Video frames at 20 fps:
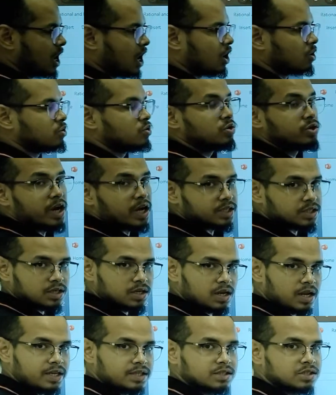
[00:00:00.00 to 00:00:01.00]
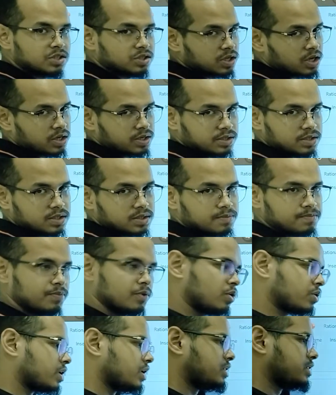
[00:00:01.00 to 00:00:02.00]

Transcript: how to rationalize surds. Okay,